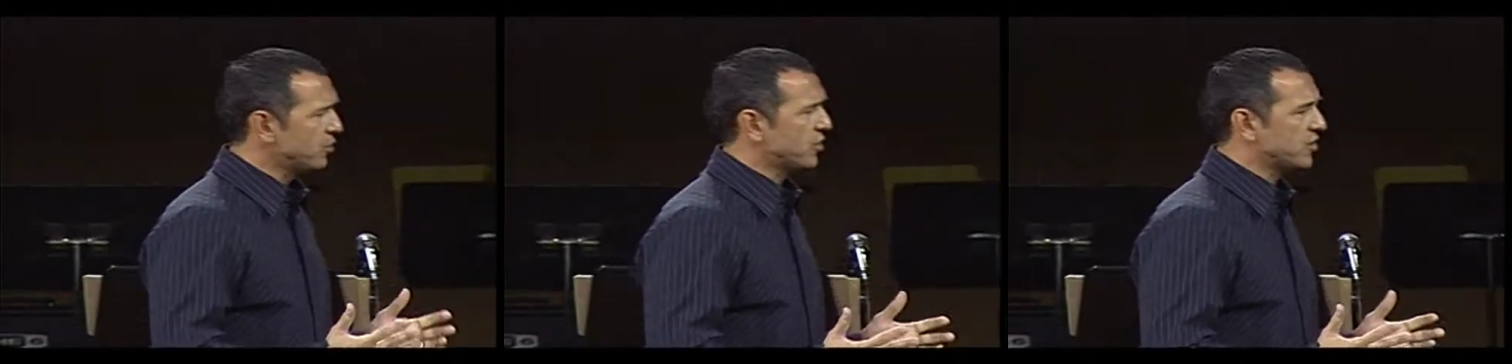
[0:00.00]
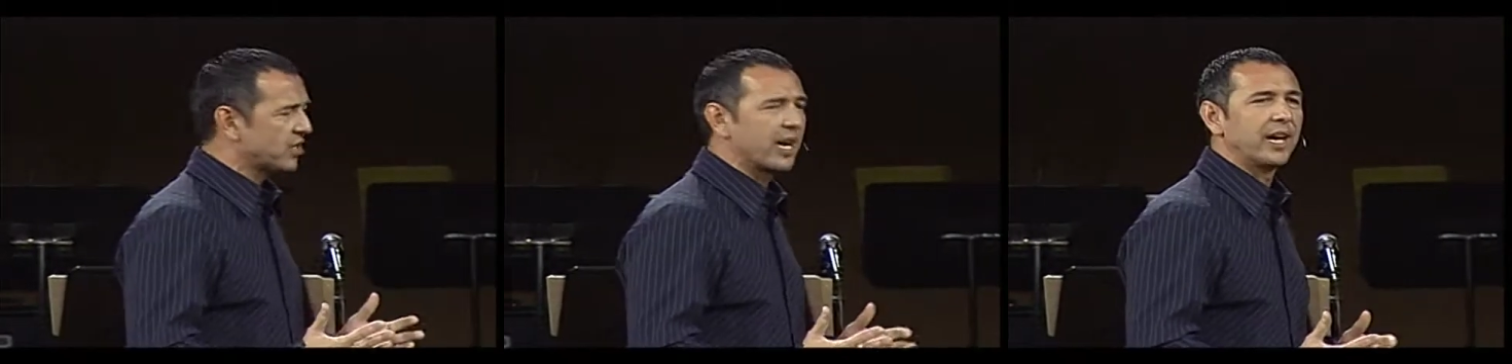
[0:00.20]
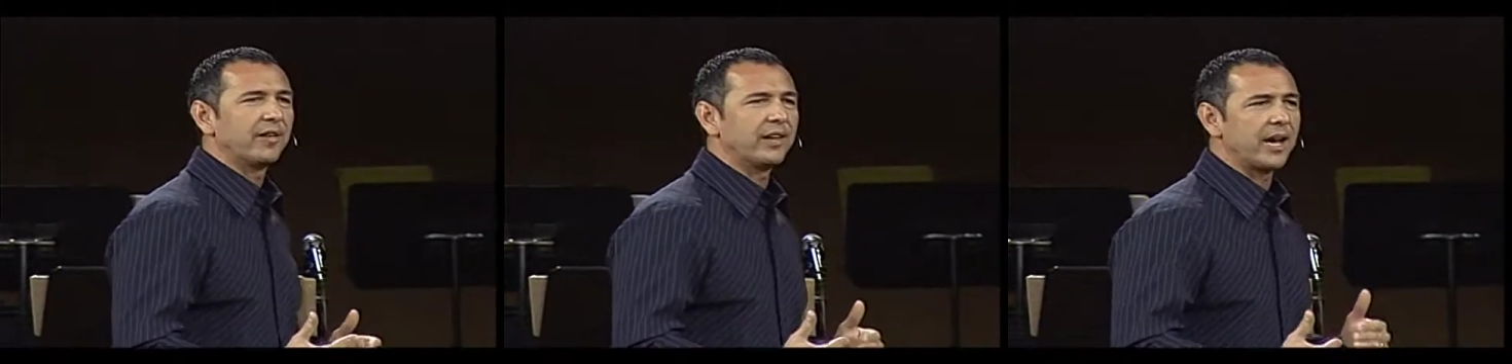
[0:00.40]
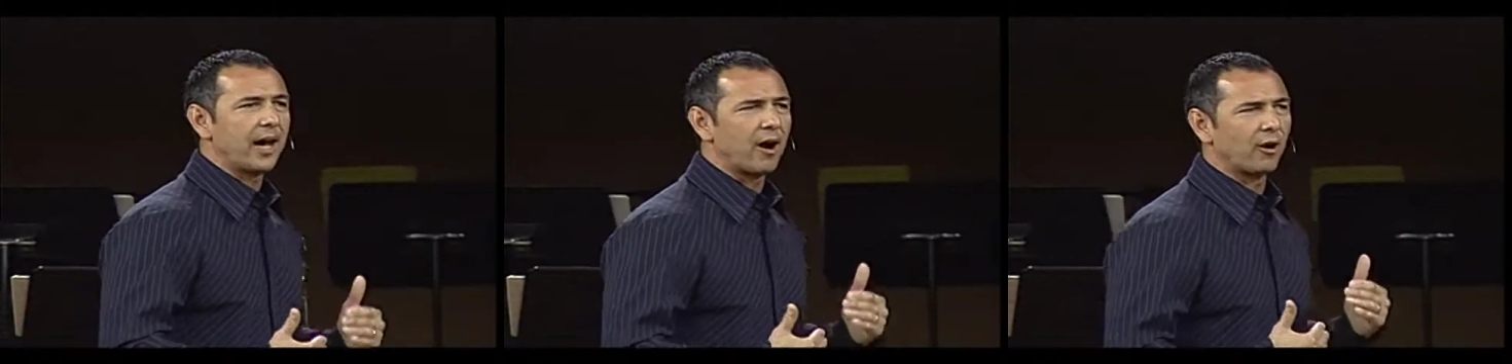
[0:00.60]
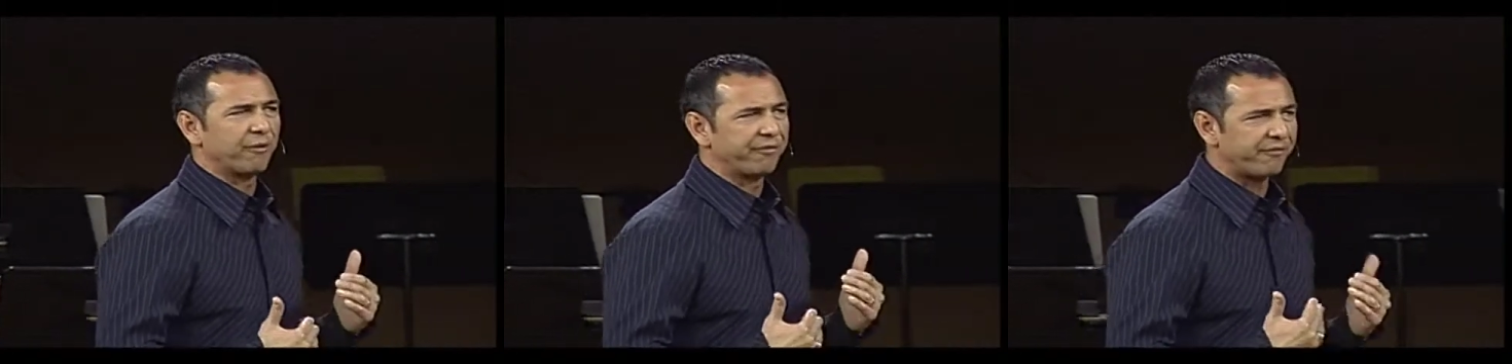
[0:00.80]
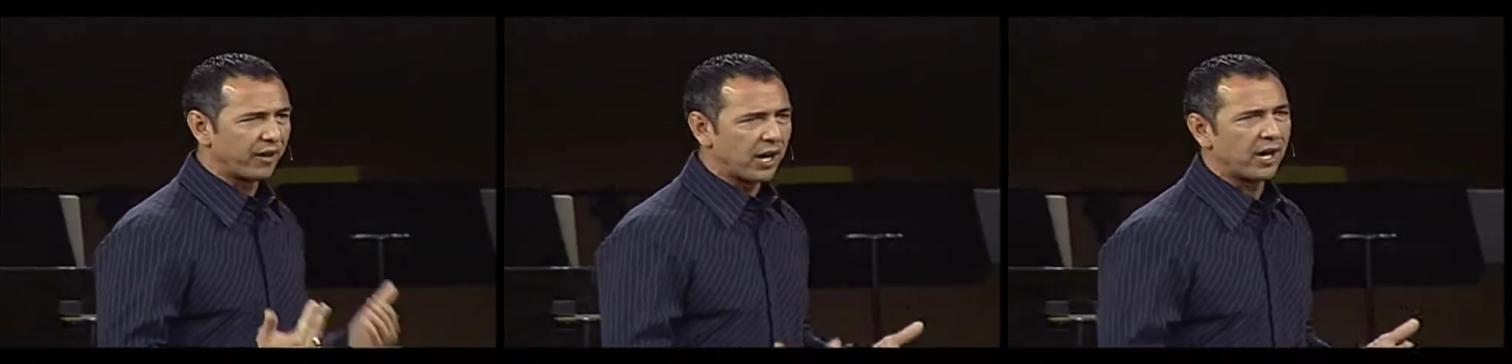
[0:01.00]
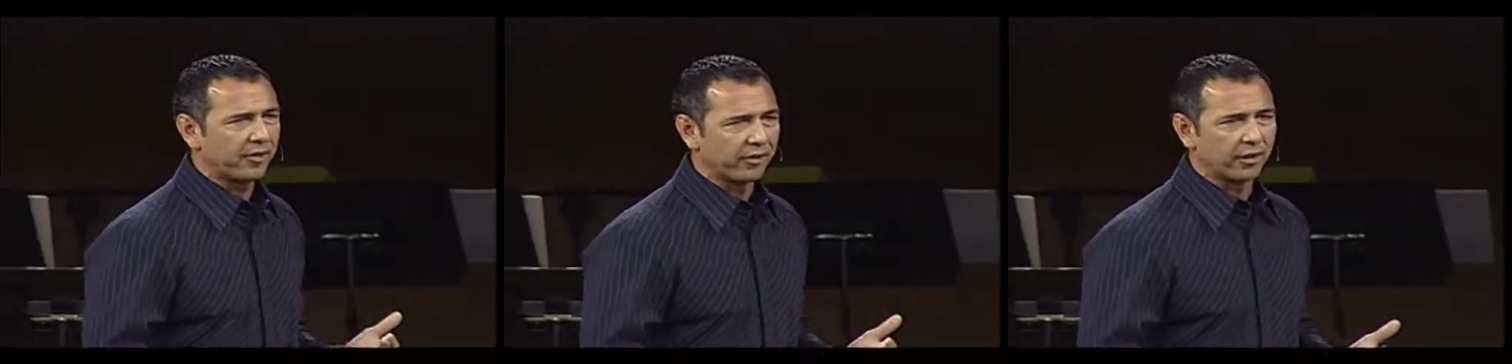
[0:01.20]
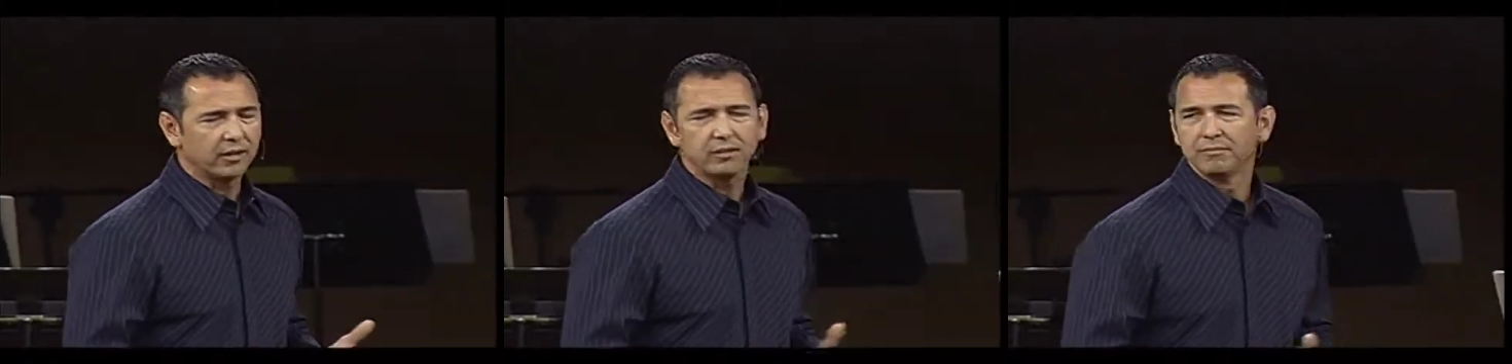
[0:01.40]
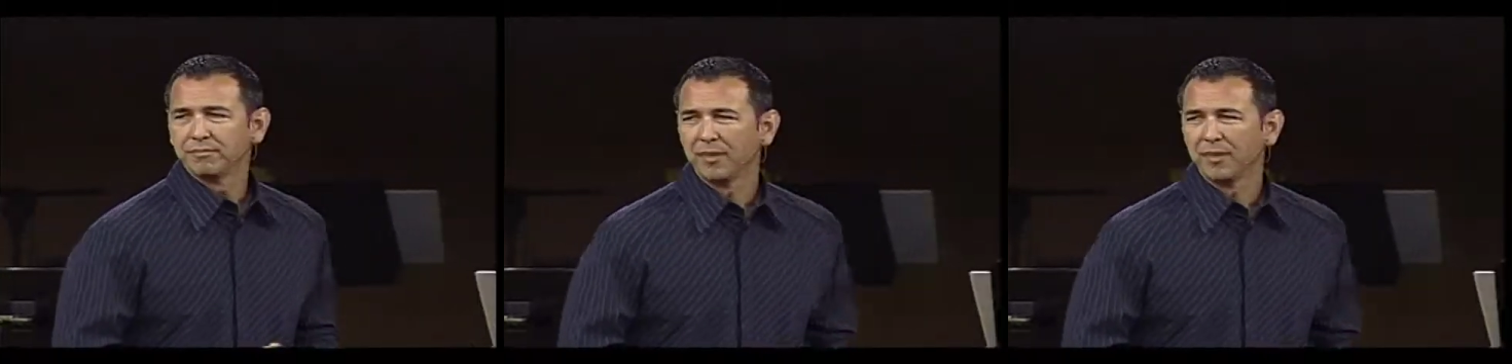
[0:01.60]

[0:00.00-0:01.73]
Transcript: to saying the Our Father